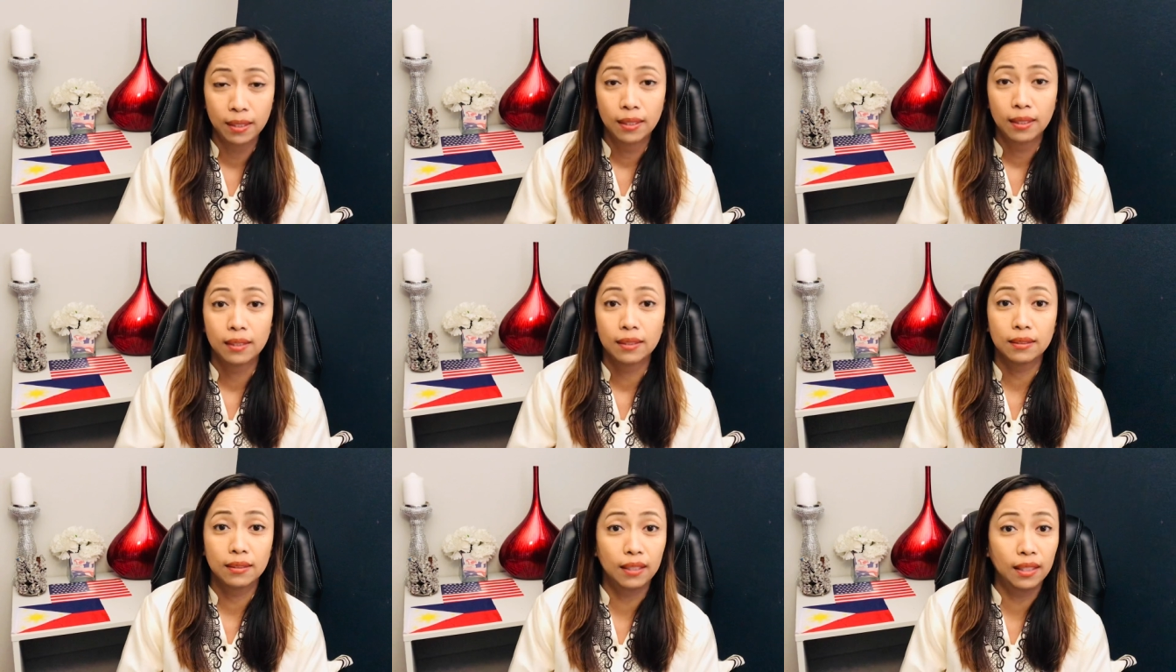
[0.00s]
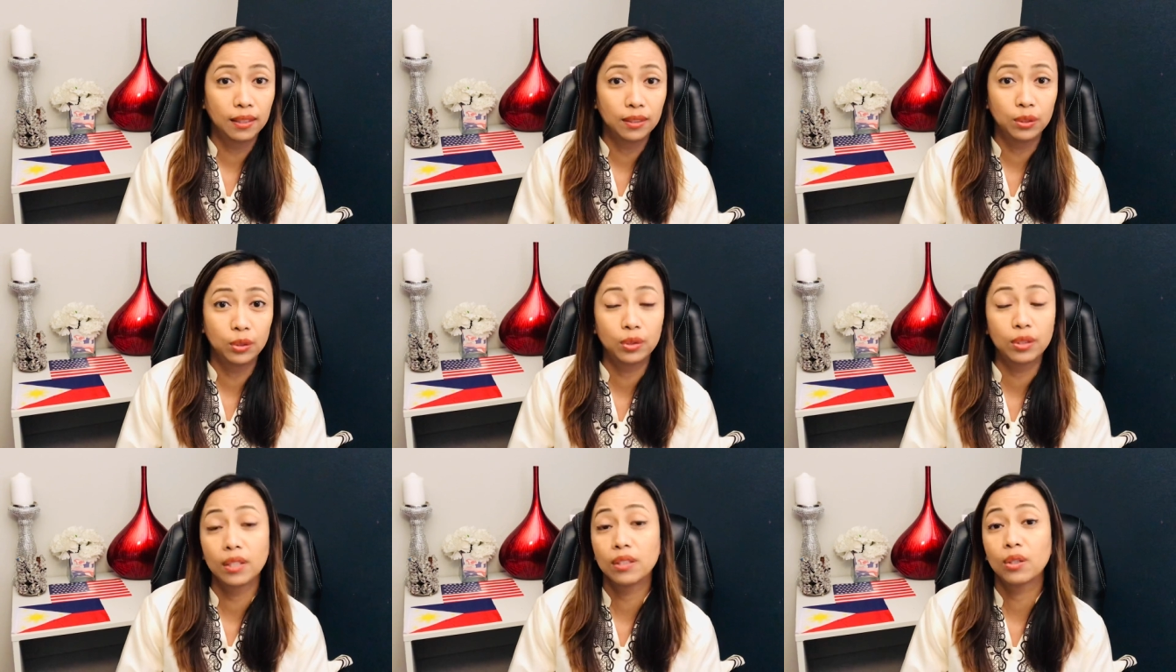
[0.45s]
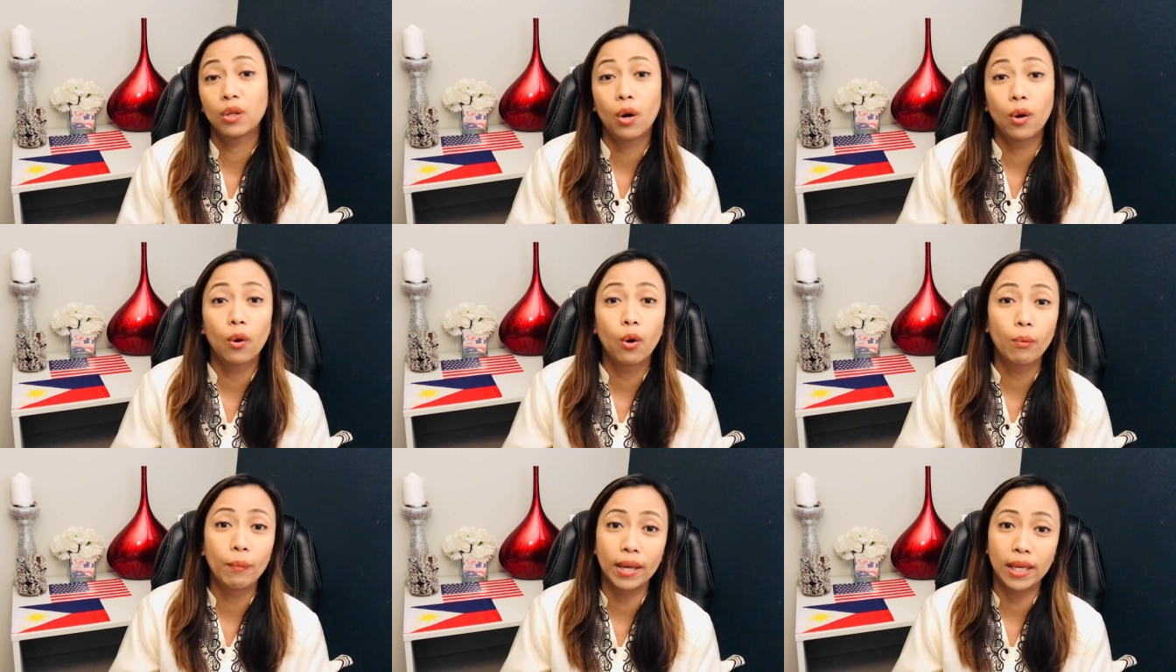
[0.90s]
then you can go
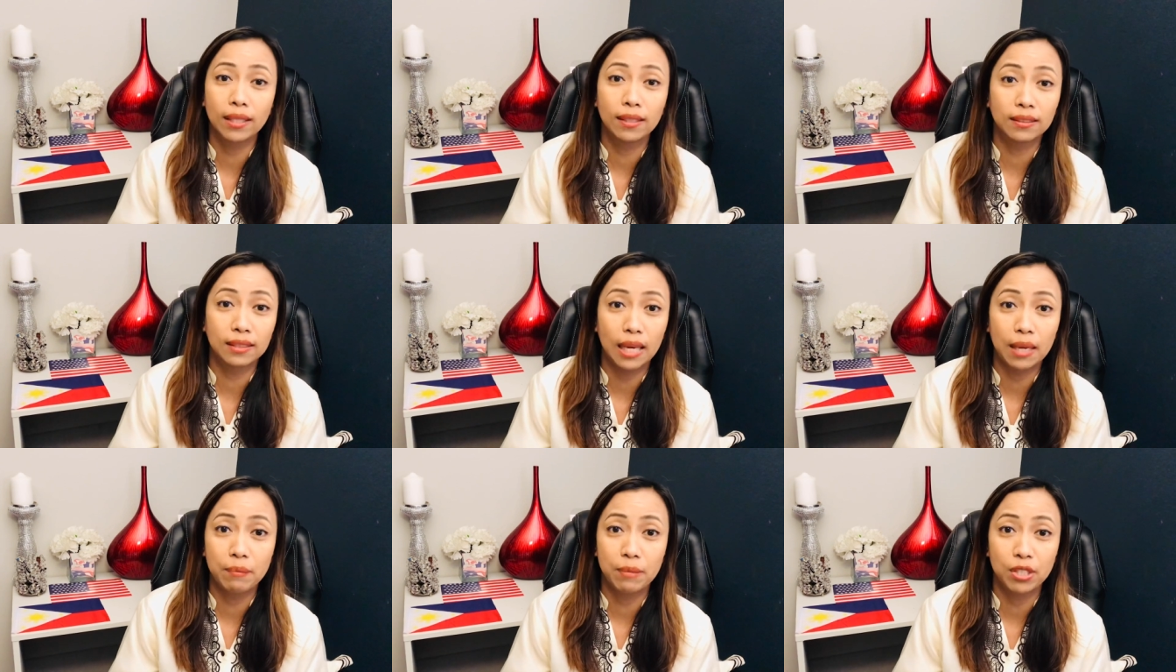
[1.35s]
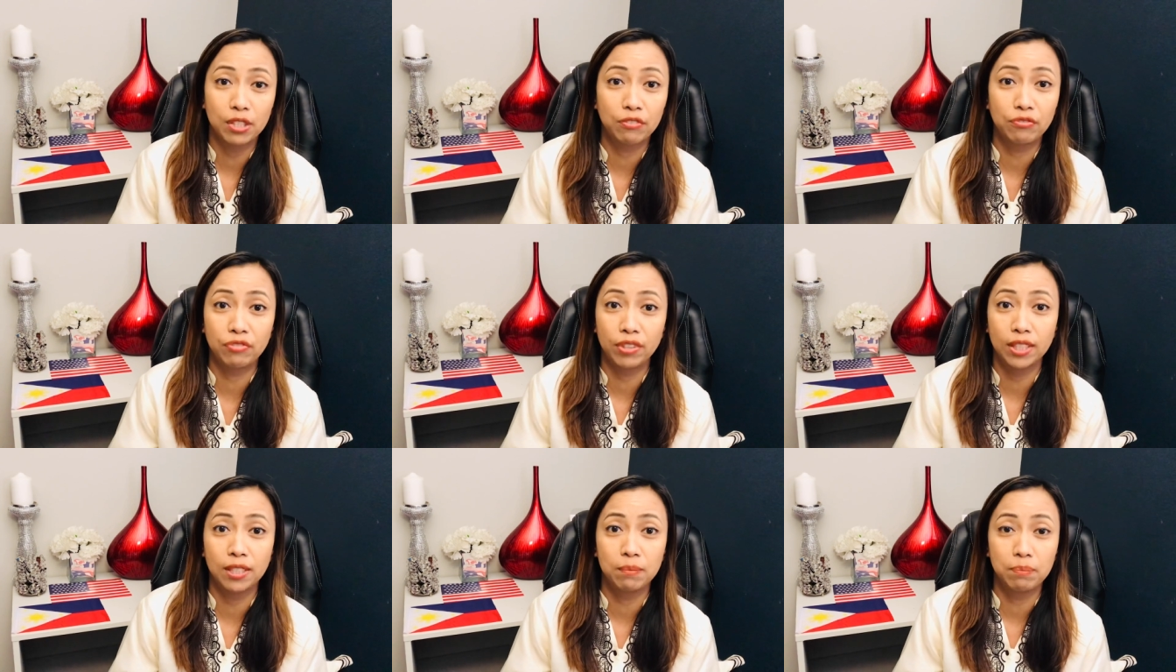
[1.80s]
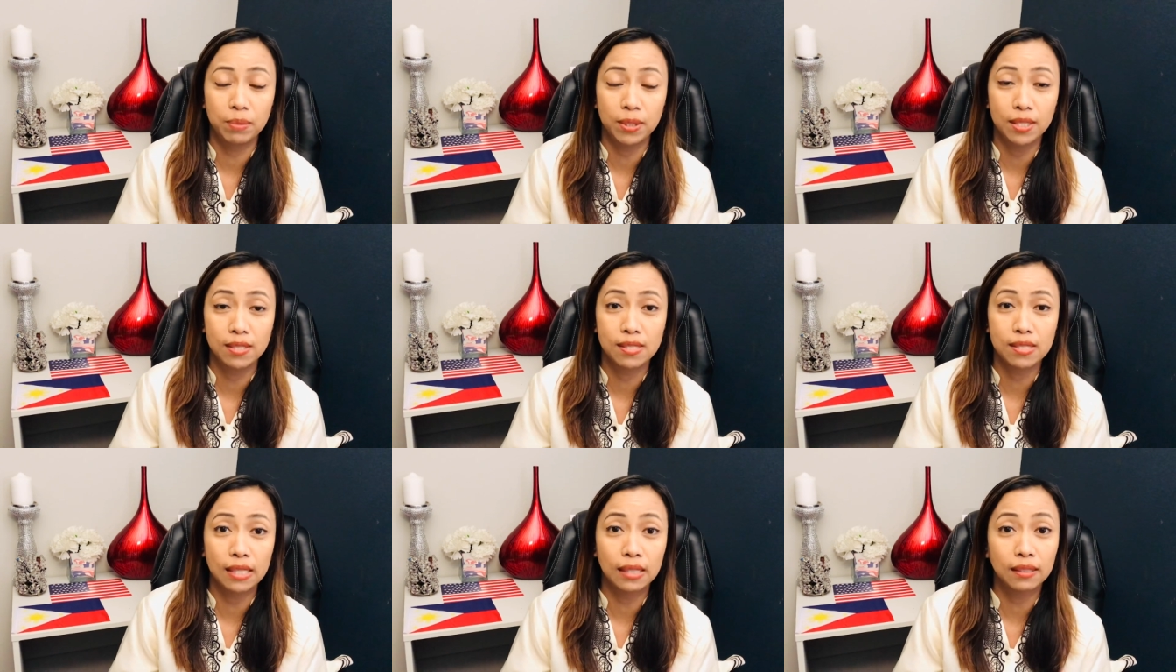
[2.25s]
home anytime in the
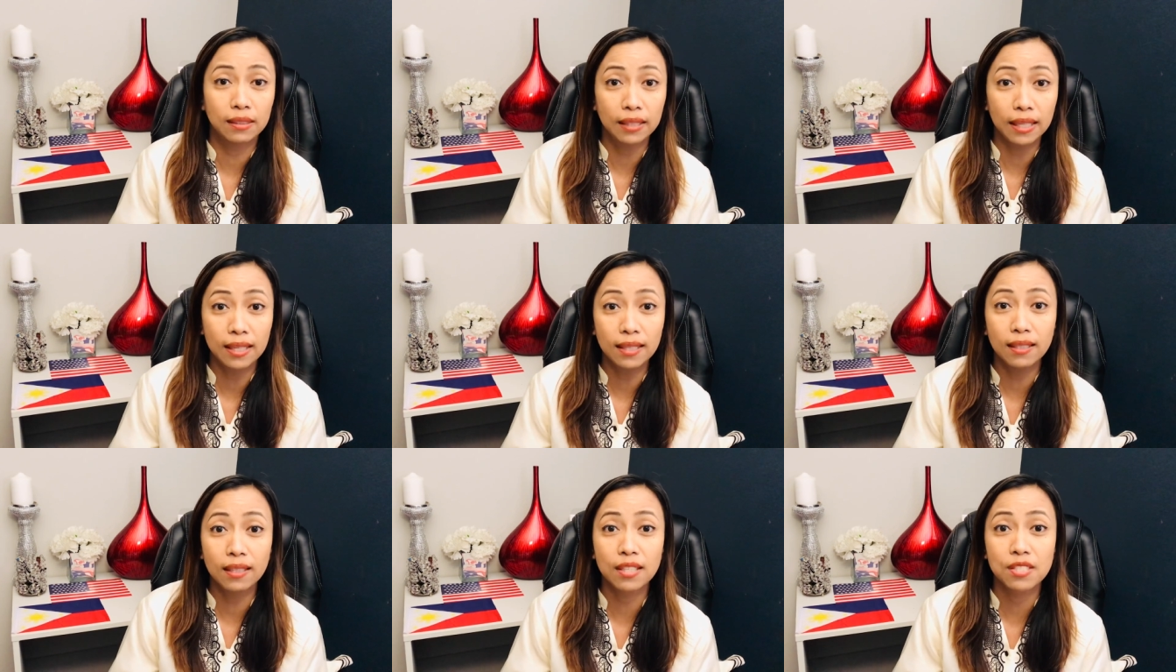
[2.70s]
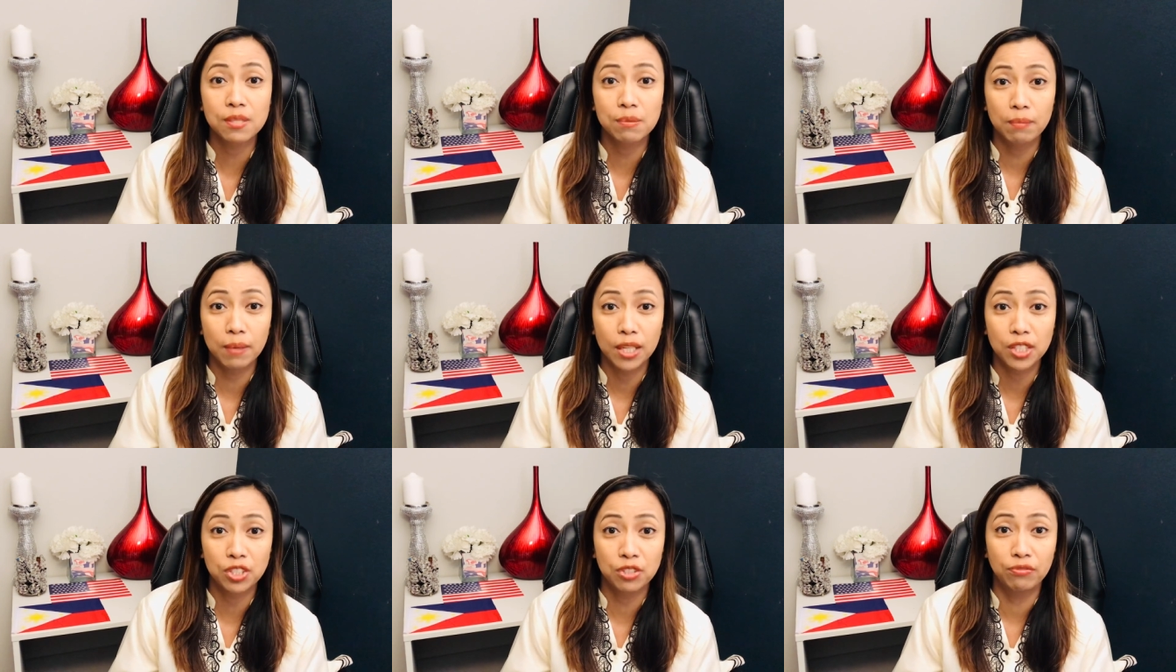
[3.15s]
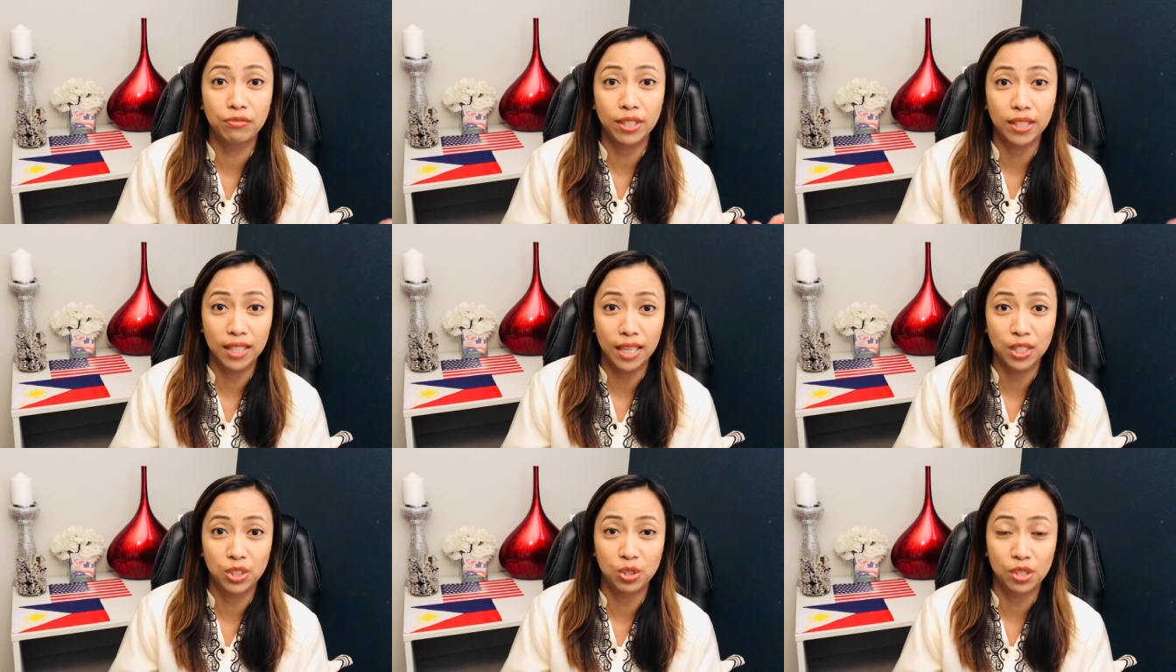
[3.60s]
Philippines and take as much
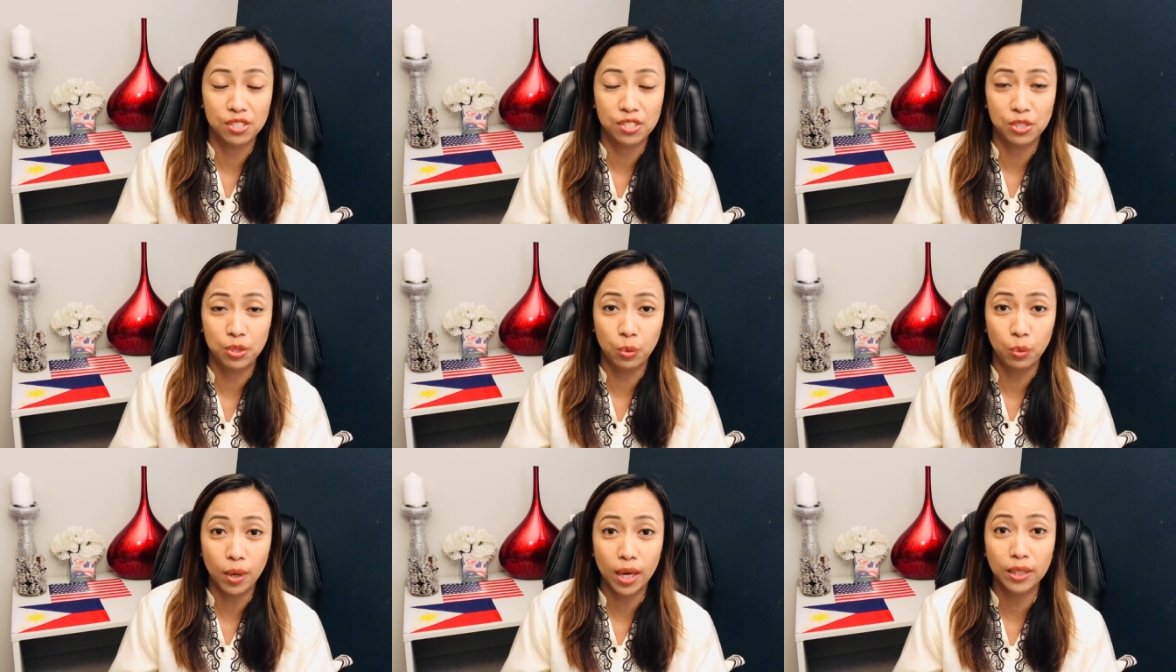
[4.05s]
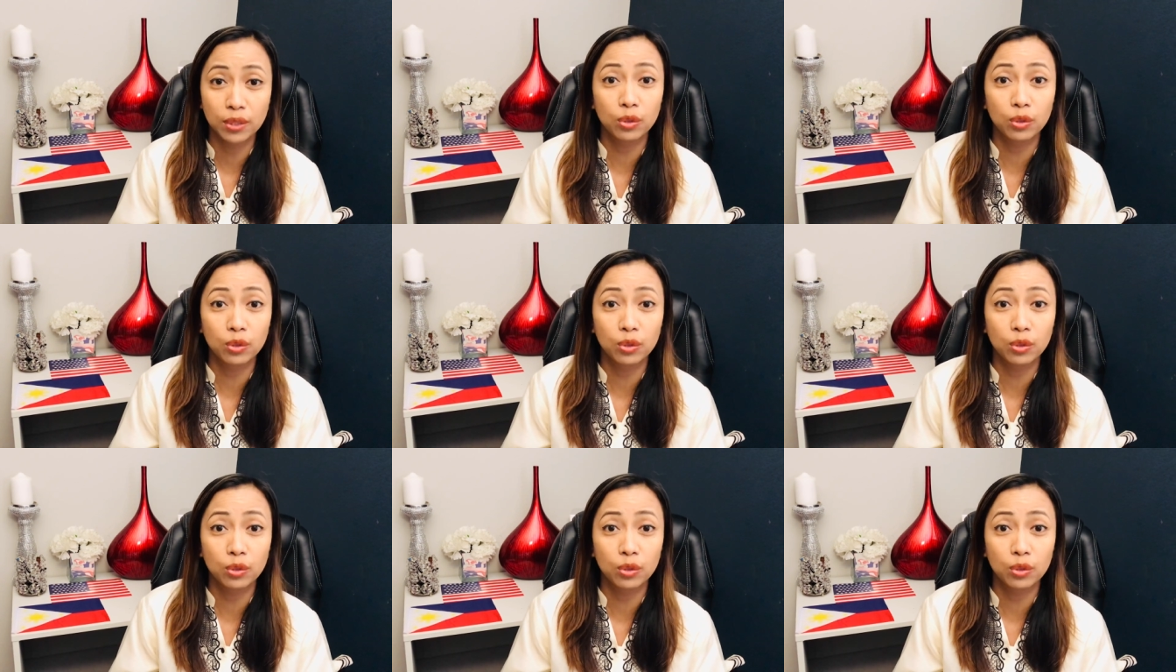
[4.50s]
vacation as you want,